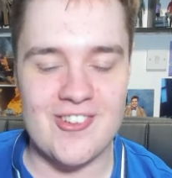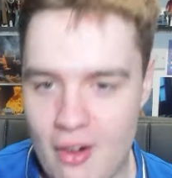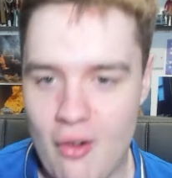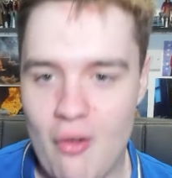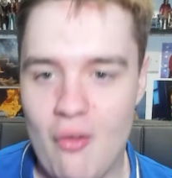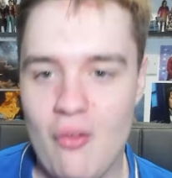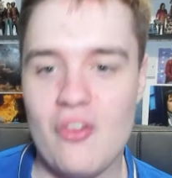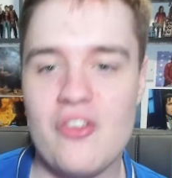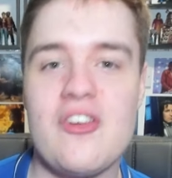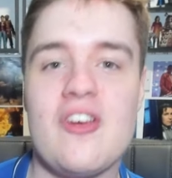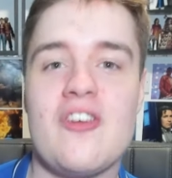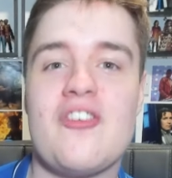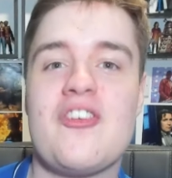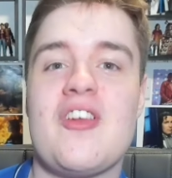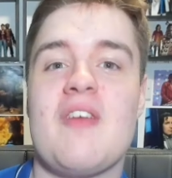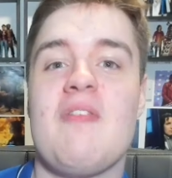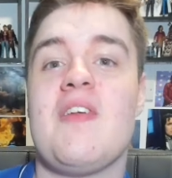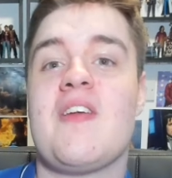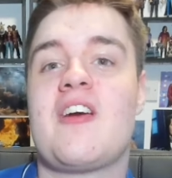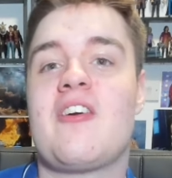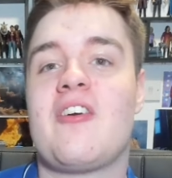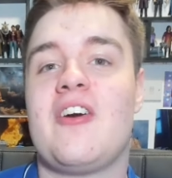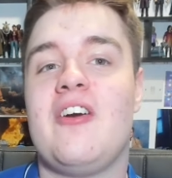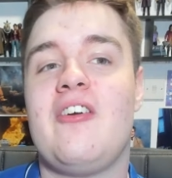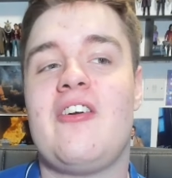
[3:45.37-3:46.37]
Also, some of the
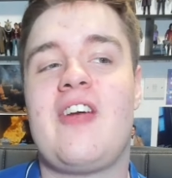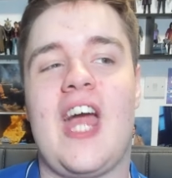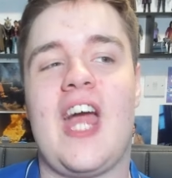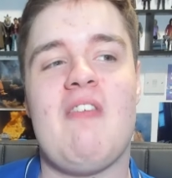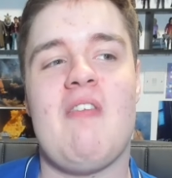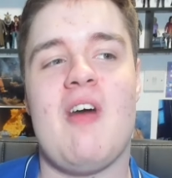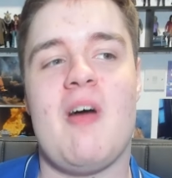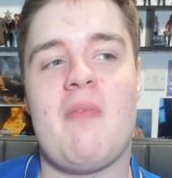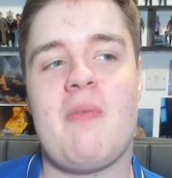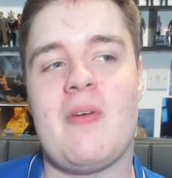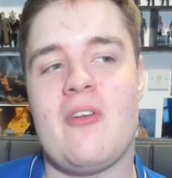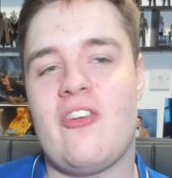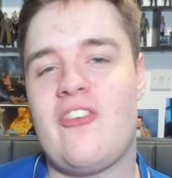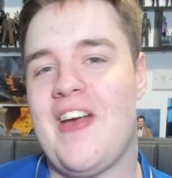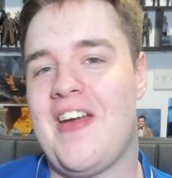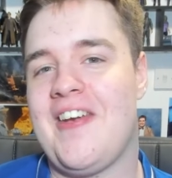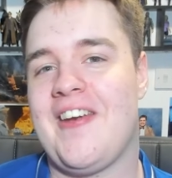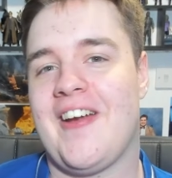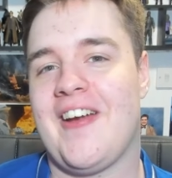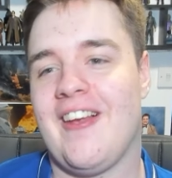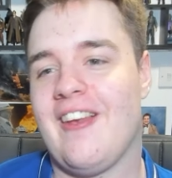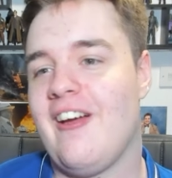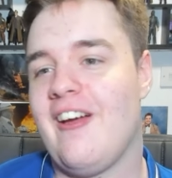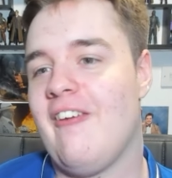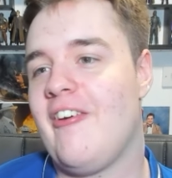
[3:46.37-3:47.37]
crew came up and said
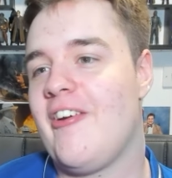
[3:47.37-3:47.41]
hello,